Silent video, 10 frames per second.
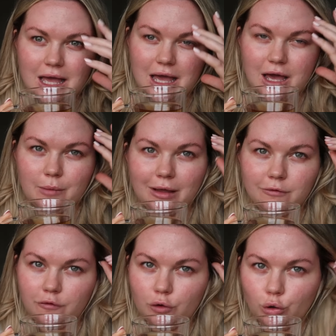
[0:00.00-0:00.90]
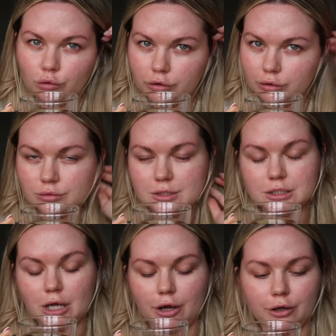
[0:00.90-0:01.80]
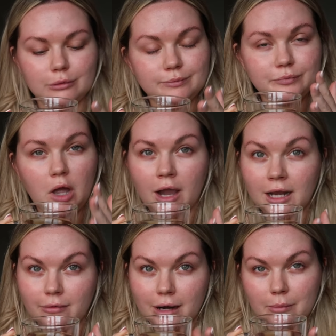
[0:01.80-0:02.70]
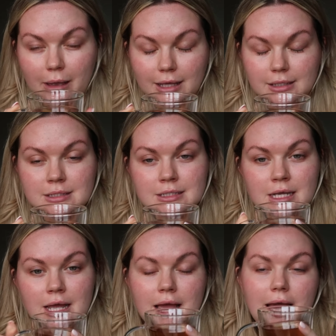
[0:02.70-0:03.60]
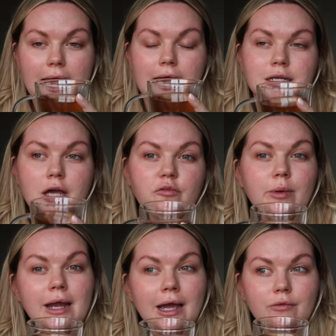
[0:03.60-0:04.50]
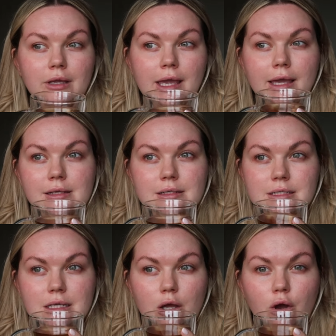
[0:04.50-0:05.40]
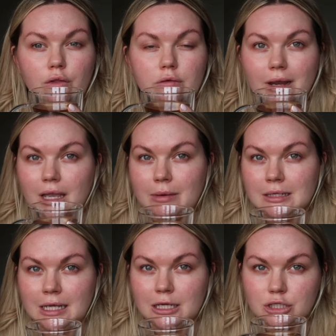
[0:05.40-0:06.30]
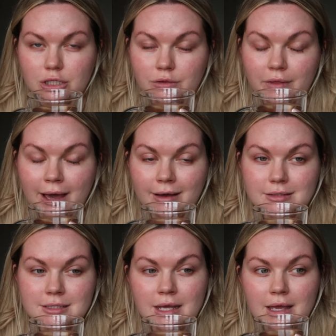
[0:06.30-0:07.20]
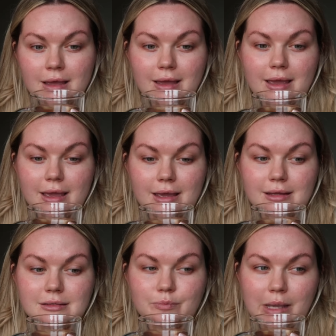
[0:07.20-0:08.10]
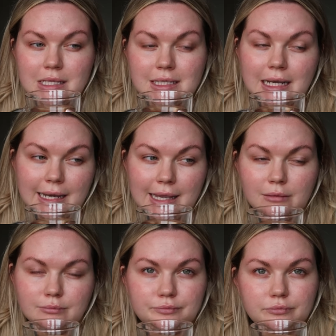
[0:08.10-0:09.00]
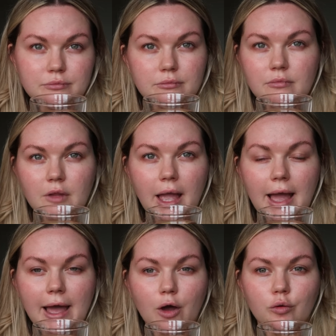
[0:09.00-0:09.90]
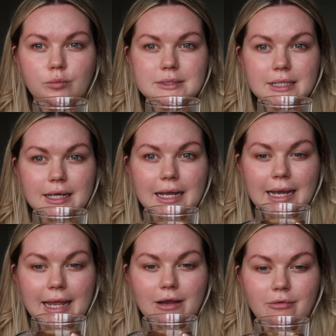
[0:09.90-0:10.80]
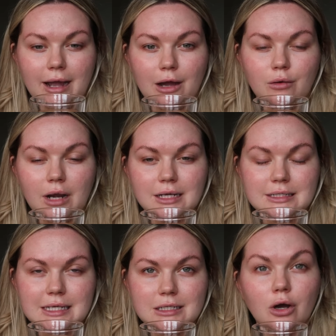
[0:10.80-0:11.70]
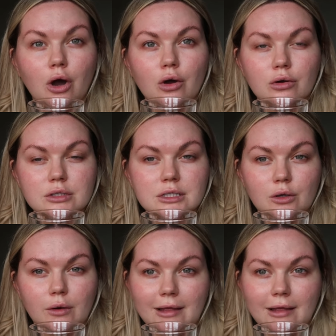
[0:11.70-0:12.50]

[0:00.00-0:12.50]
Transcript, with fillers: um, and floral so highly recommend and I've been having it on the recommendation that it basically helps clear out like detox your